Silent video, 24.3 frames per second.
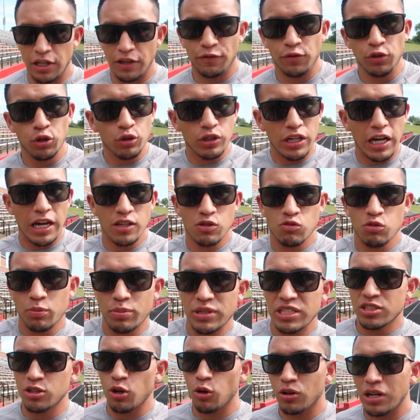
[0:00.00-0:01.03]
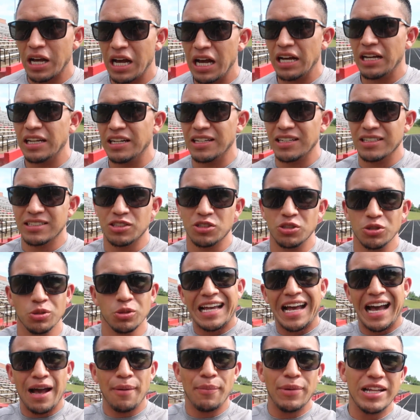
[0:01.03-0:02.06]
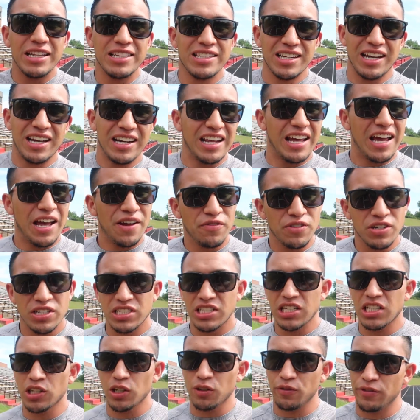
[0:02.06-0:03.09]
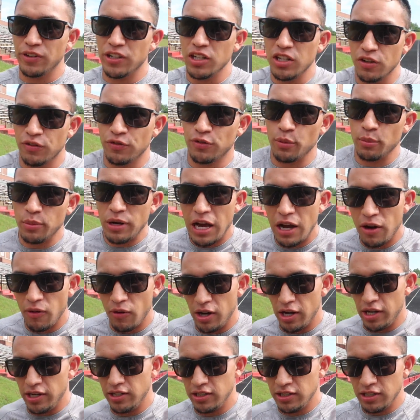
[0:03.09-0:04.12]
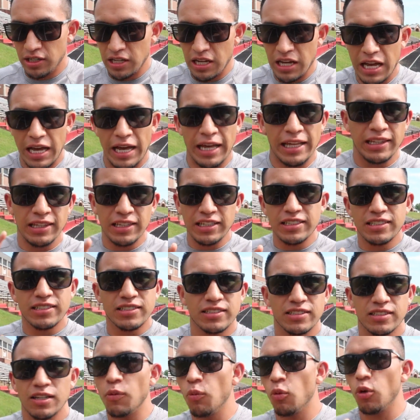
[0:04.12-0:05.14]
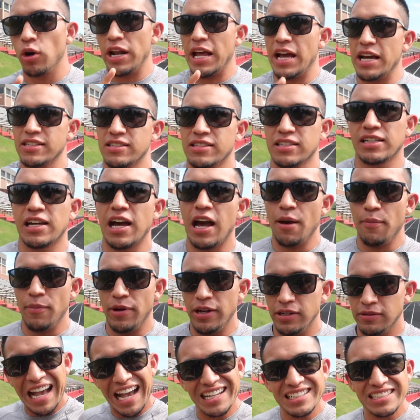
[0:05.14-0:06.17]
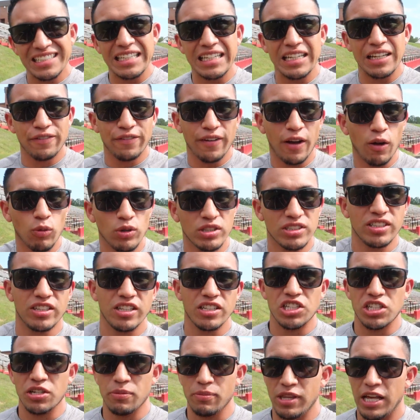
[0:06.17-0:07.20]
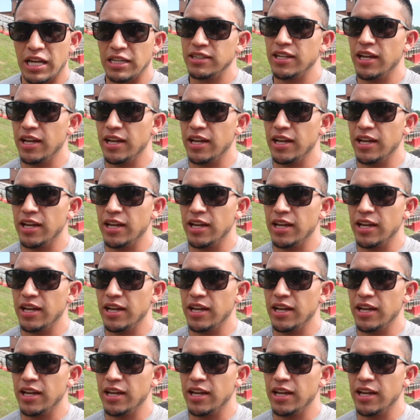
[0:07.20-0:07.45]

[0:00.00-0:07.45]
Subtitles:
If you guys would be so kind as to comment on every single video from now on, at least someone has to comment asking if I went to the gym that